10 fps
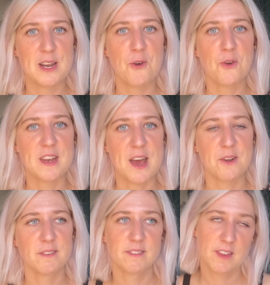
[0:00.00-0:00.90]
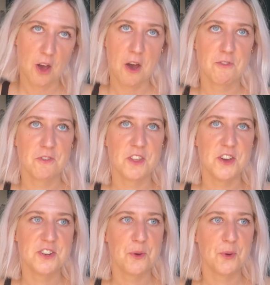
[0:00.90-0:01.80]
lockdown. Half of
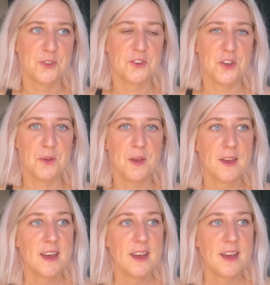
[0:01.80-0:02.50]
third year was too.